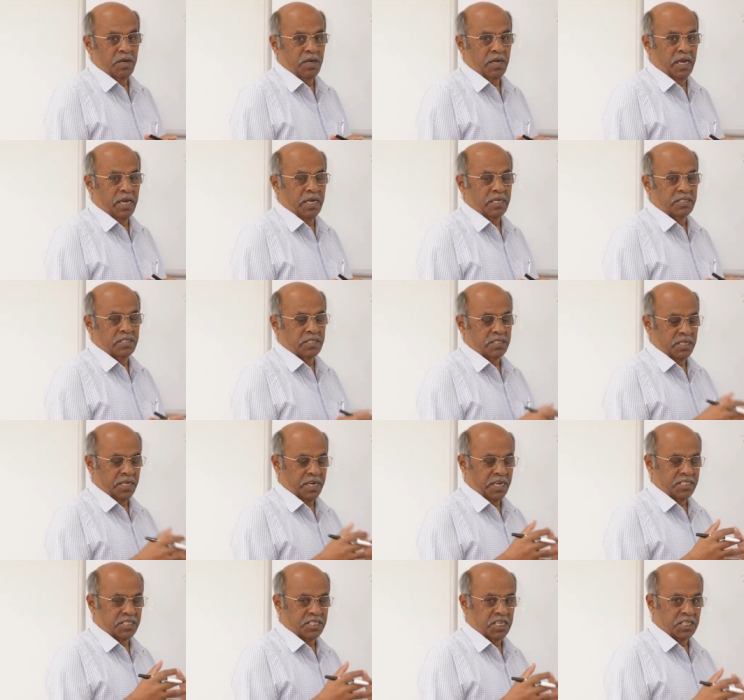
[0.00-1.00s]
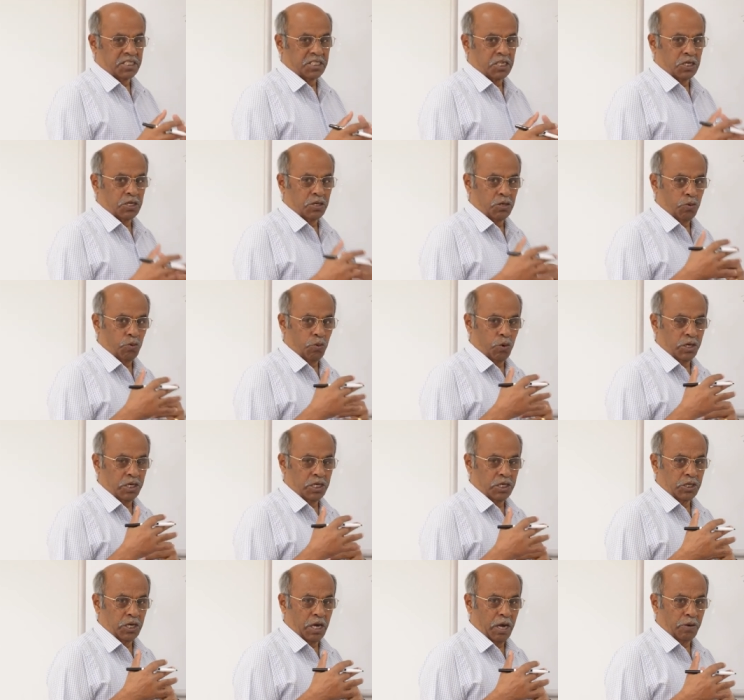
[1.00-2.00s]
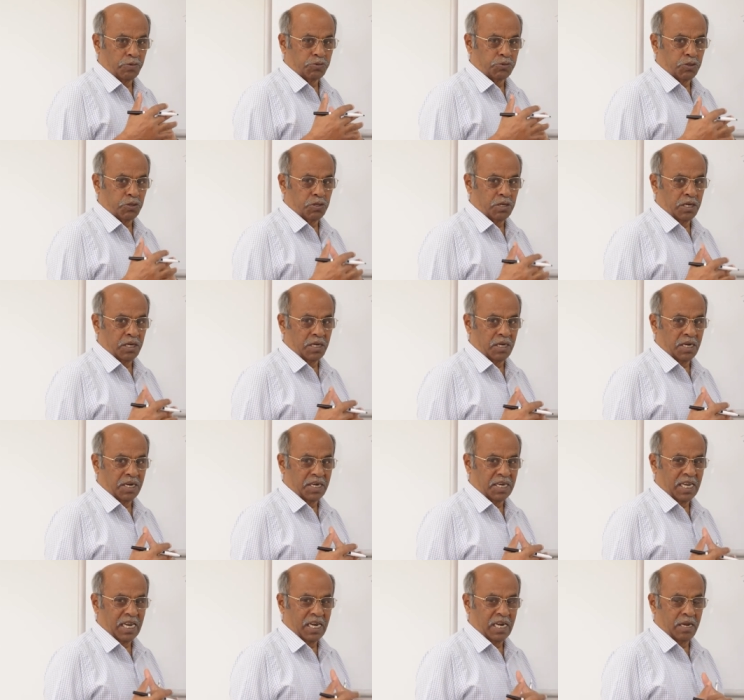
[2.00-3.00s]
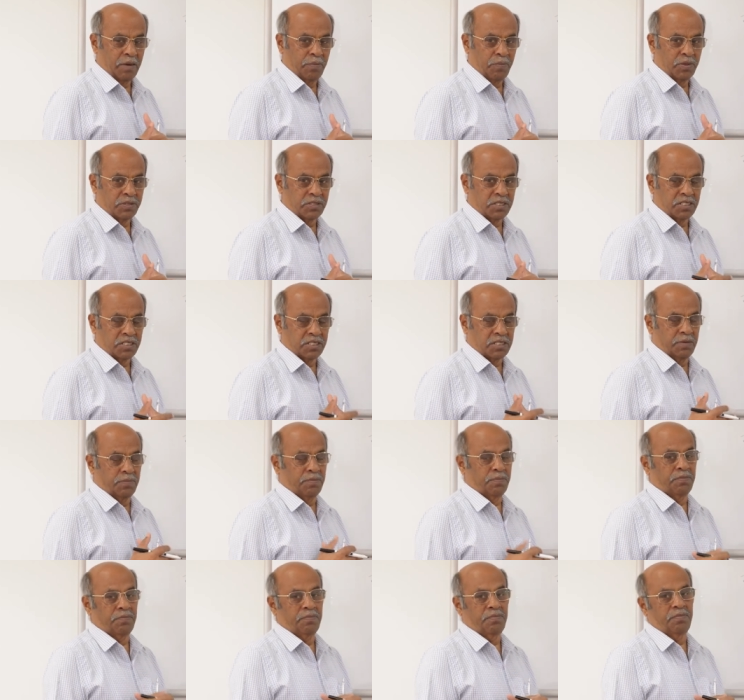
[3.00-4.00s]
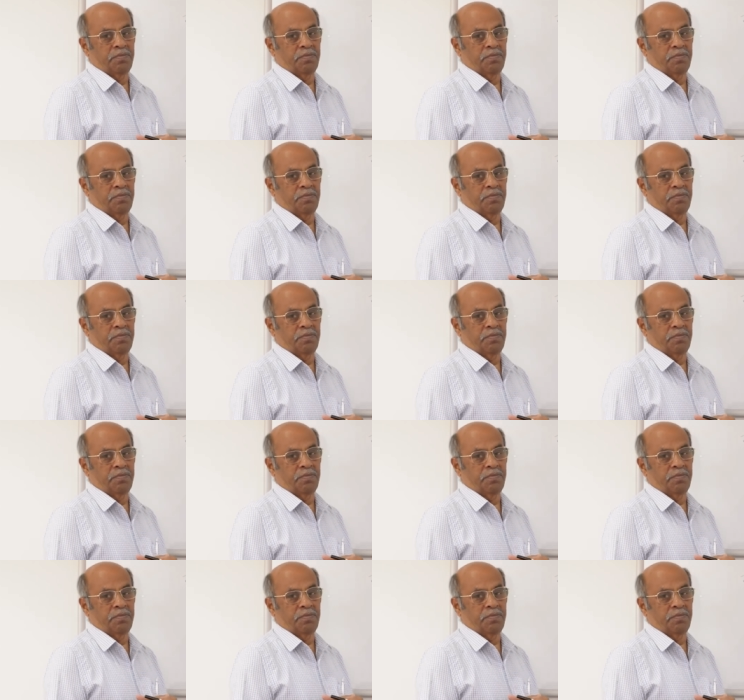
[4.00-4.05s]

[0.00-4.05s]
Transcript: is restricted only up to real number system.